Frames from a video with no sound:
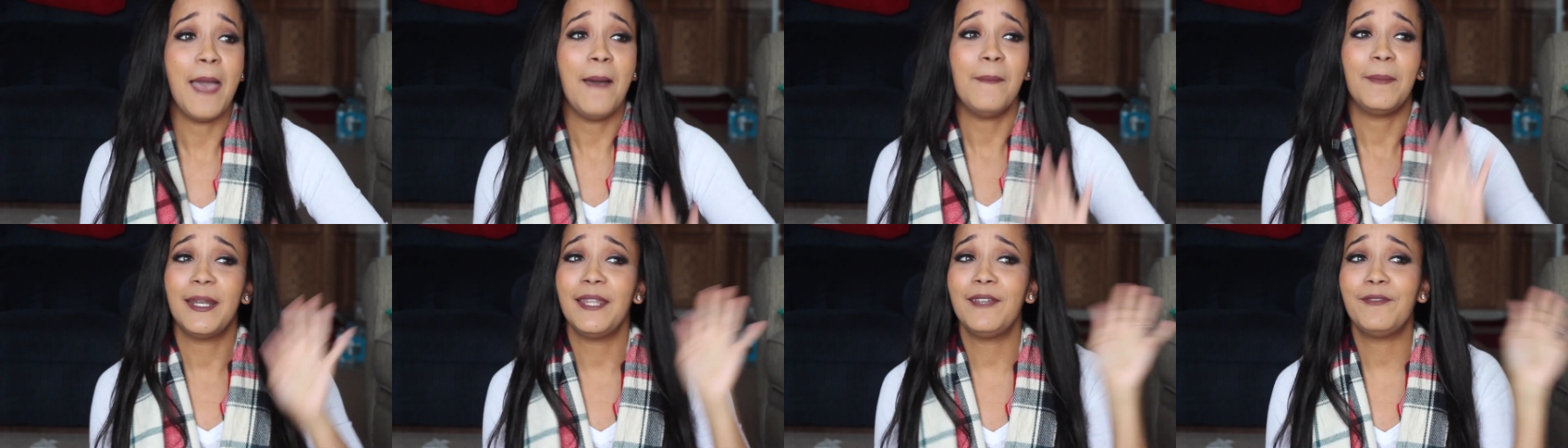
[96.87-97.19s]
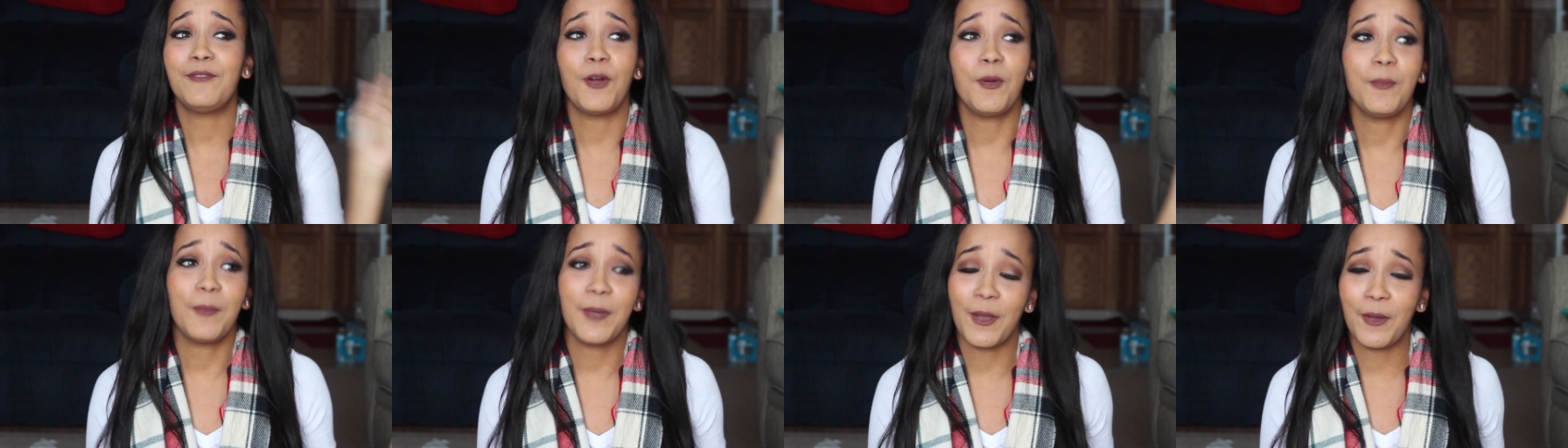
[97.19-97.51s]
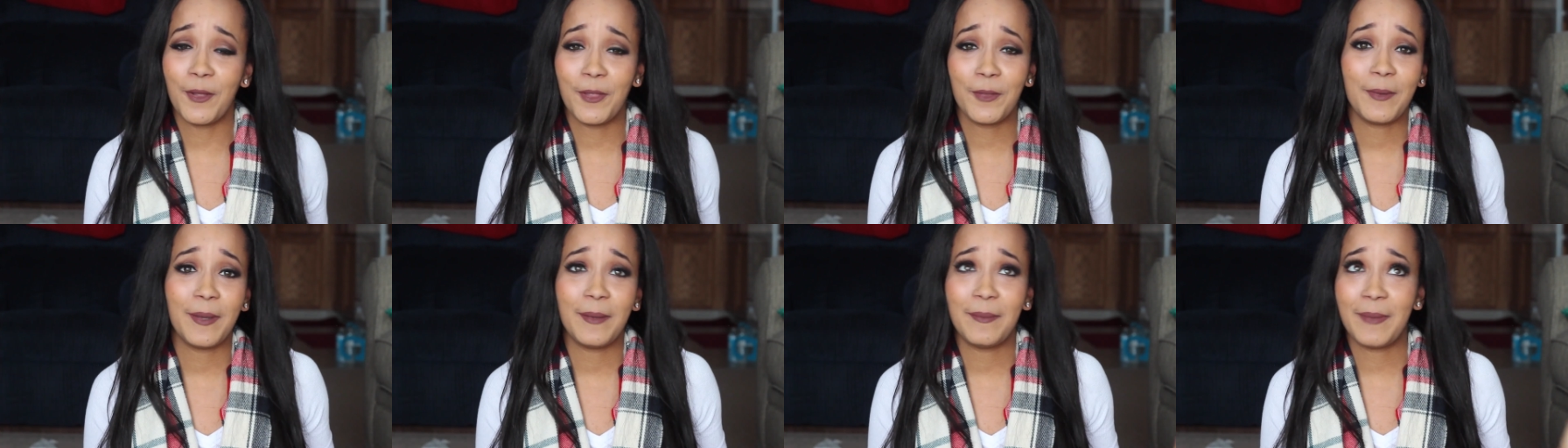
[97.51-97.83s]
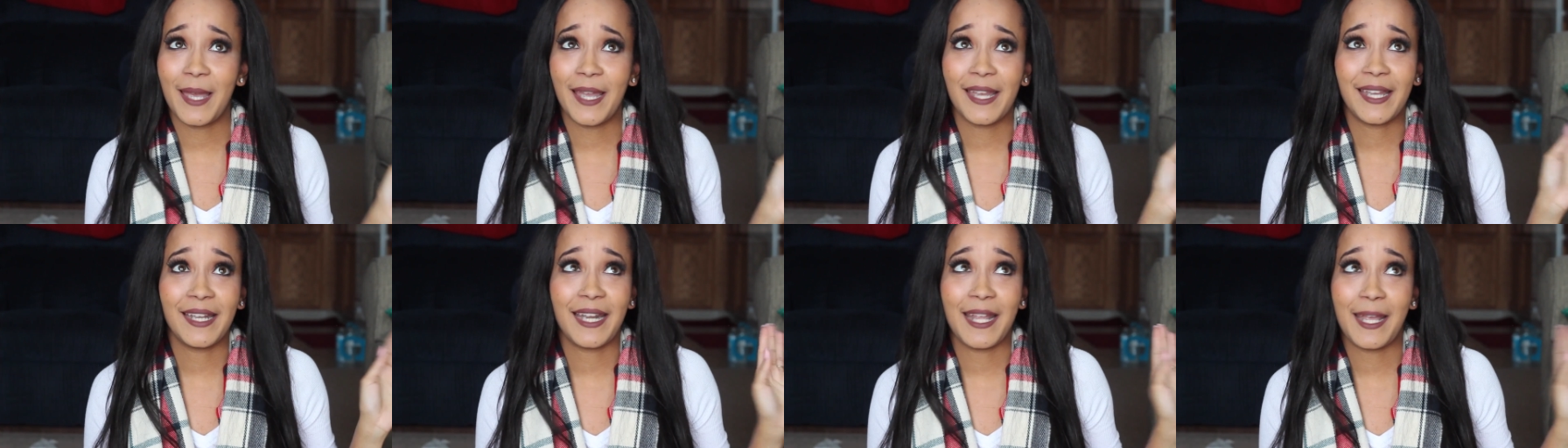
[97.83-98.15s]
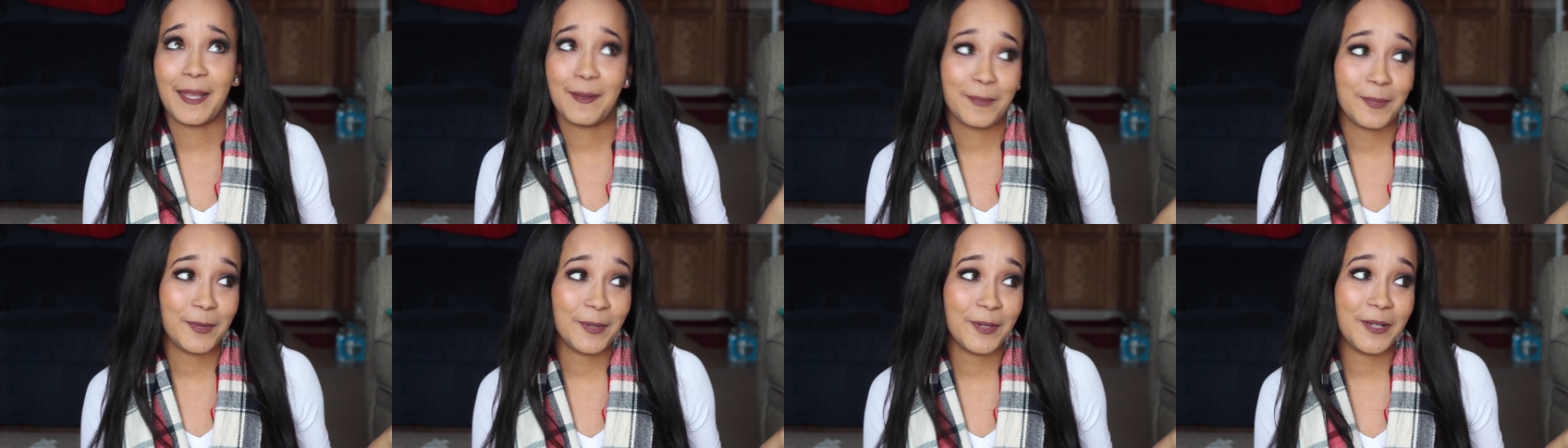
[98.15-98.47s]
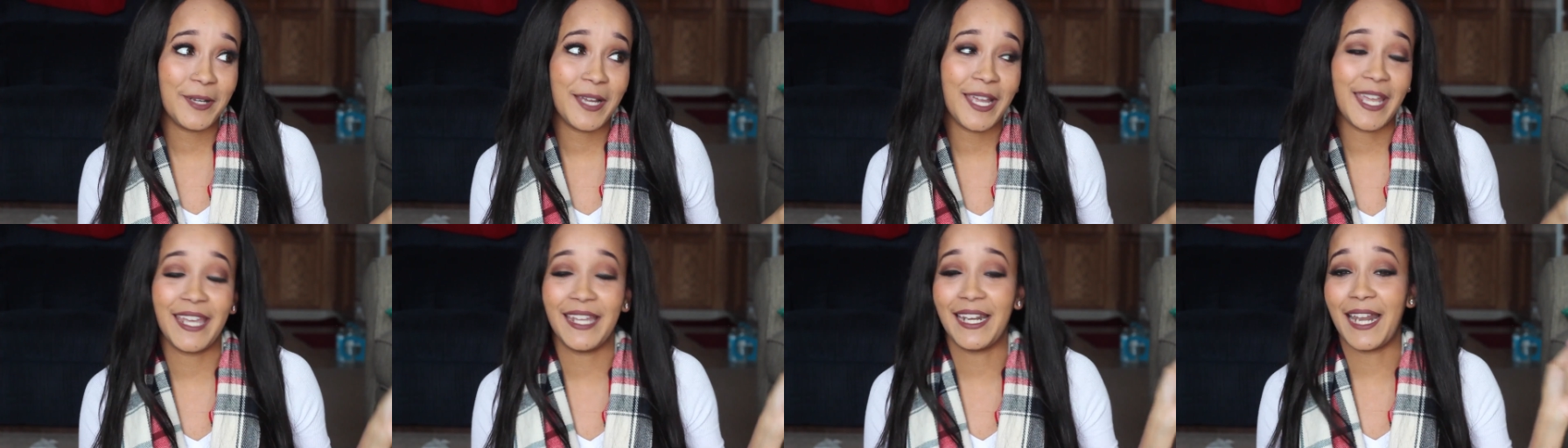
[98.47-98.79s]
but he wrote me all the way back in
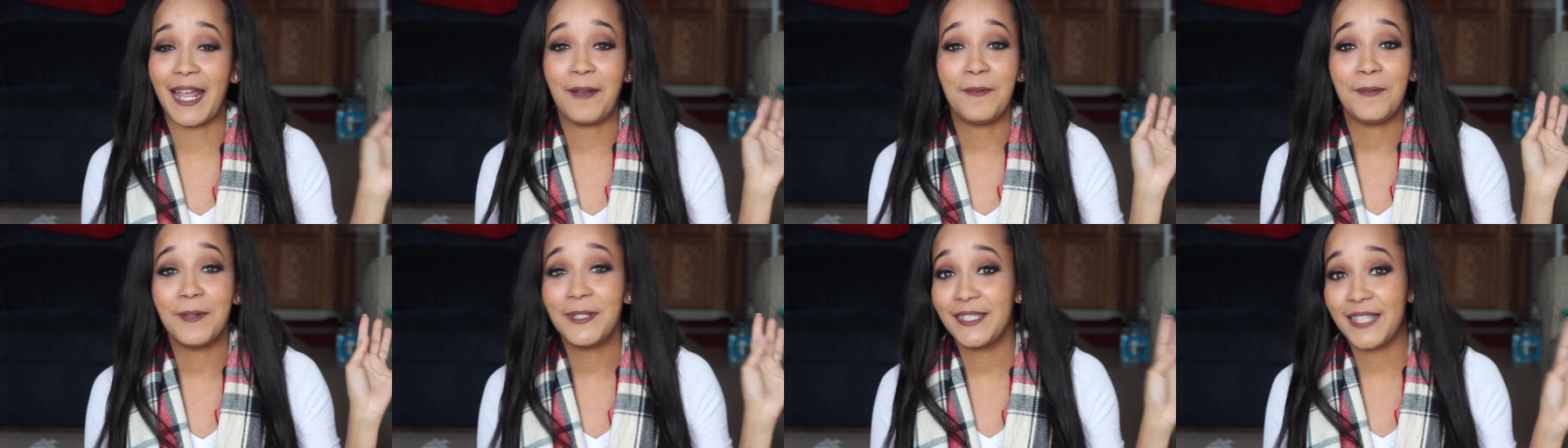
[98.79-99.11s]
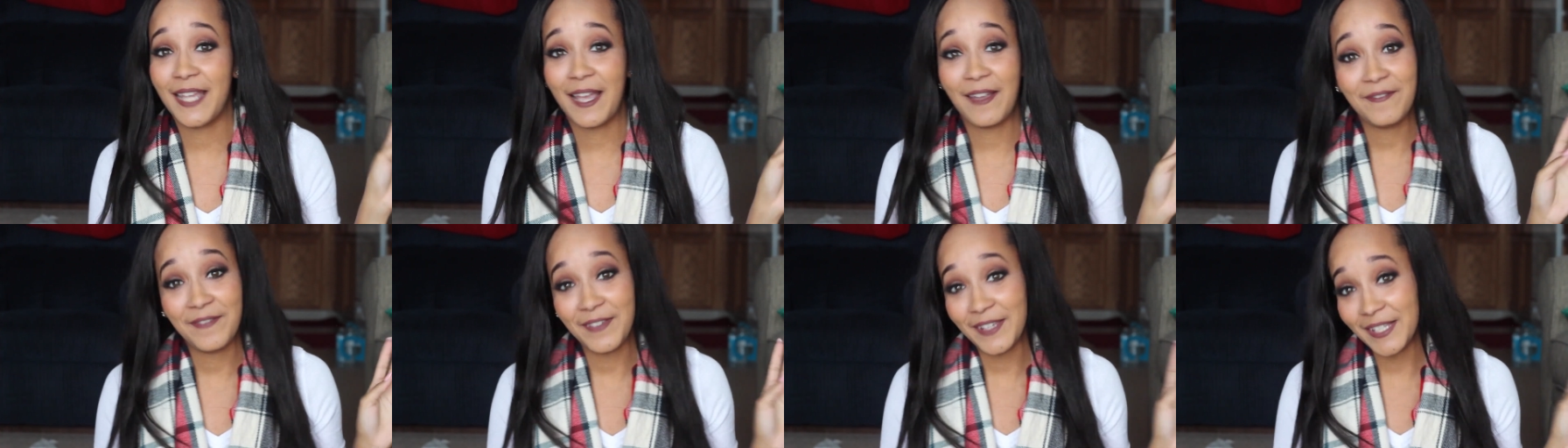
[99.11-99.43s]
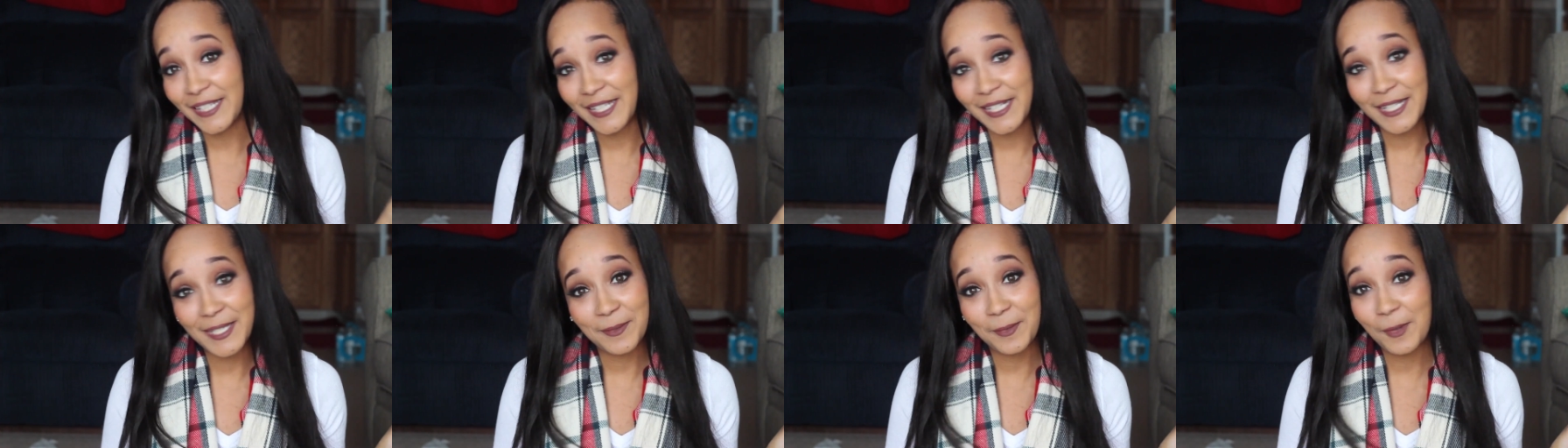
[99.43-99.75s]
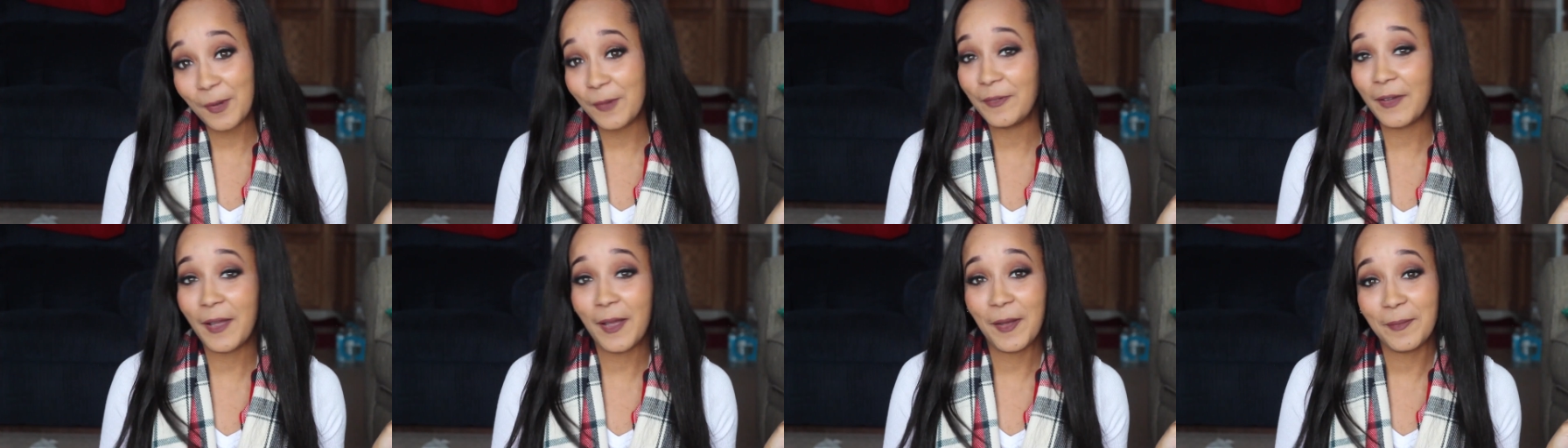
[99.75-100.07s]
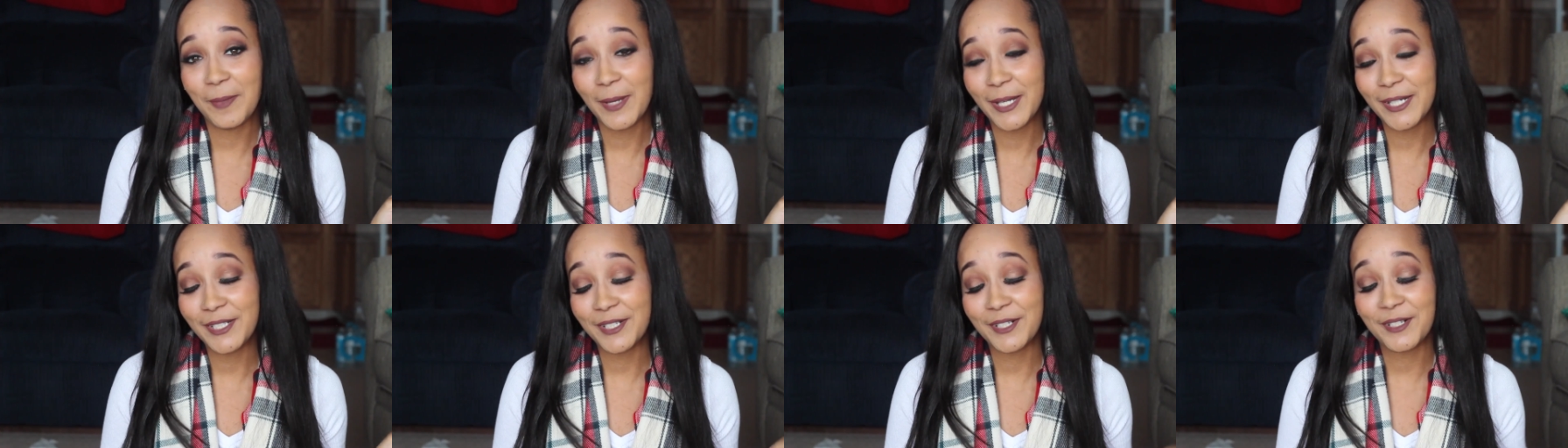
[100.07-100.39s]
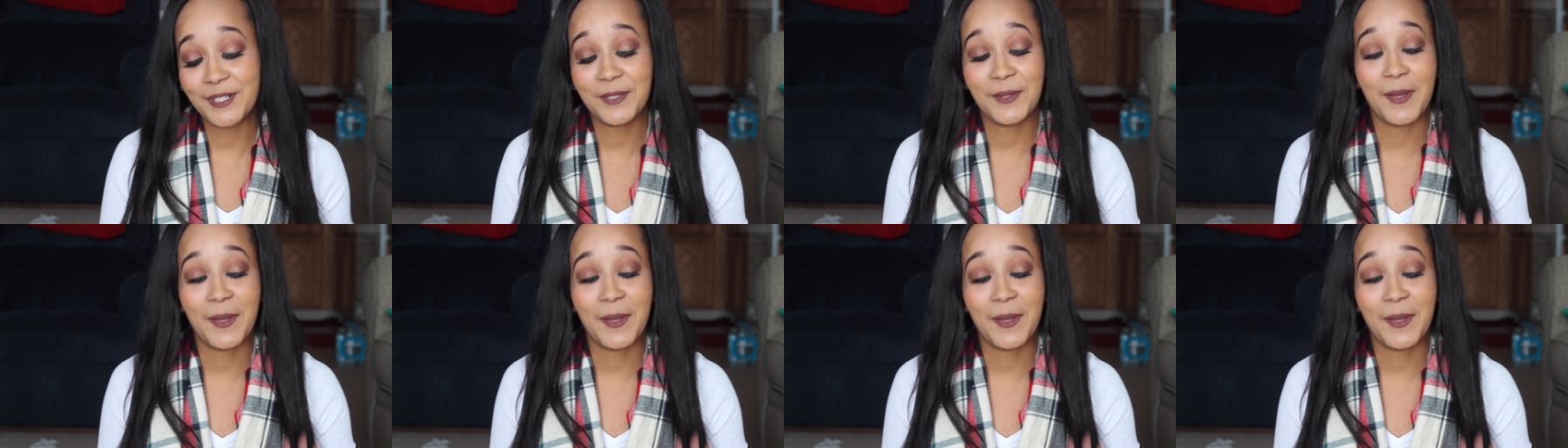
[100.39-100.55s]
April, and I was not feeling his profile picture,